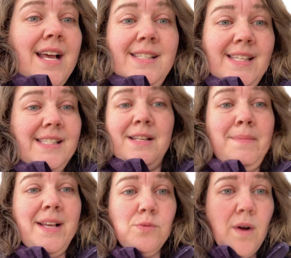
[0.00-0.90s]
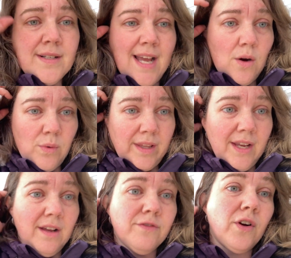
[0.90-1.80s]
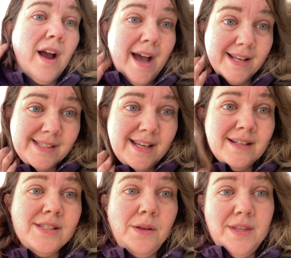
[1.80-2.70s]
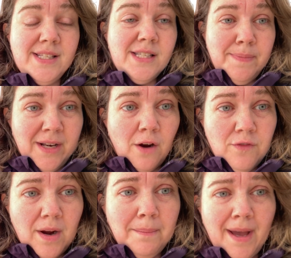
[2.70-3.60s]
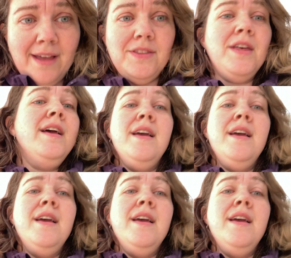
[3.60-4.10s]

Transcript: system has worked out really good for us. And so this has been over a month.